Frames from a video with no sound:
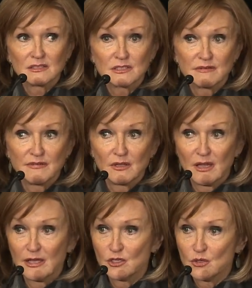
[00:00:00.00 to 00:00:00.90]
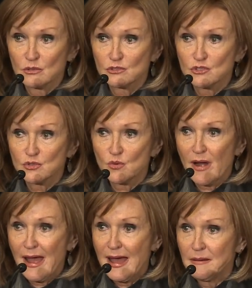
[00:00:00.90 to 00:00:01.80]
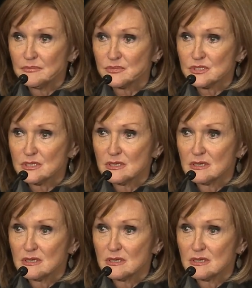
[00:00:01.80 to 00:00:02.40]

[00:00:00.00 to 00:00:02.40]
to feel like you're trapped,